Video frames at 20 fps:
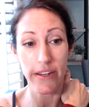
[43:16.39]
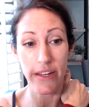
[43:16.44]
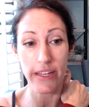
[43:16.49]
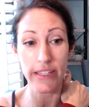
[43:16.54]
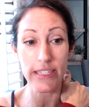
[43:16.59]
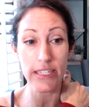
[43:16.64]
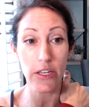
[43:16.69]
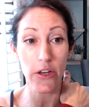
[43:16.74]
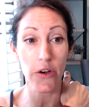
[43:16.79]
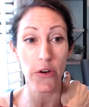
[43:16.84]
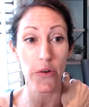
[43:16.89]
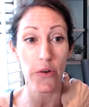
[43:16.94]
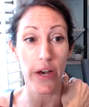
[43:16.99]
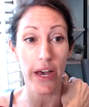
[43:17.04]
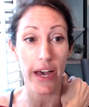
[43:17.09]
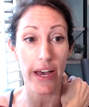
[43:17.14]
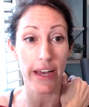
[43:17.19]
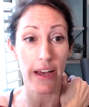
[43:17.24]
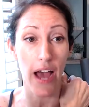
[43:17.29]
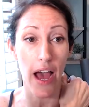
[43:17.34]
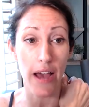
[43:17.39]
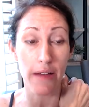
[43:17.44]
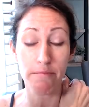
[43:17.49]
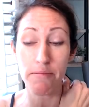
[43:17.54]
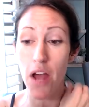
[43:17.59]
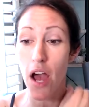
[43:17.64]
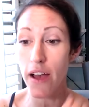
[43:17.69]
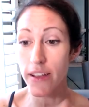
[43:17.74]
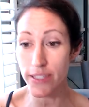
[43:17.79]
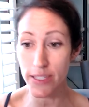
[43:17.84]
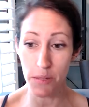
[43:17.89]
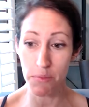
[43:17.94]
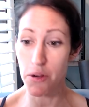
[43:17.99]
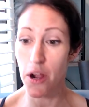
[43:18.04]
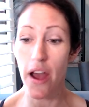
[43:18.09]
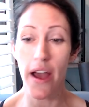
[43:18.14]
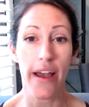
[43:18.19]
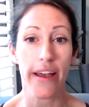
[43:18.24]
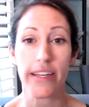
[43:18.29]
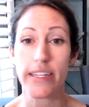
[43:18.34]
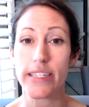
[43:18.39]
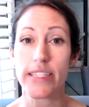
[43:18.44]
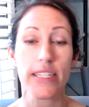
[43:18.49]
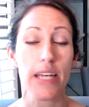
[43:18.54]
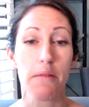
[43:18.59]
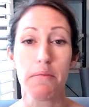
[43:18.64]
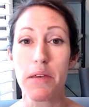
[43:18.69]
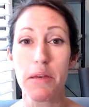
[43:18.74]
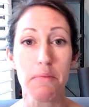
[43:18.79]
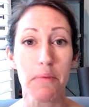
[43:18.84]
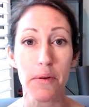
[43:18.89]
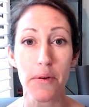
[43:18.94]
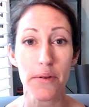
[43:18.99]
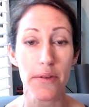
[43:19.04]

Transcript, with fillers: And so I, am not surprised that people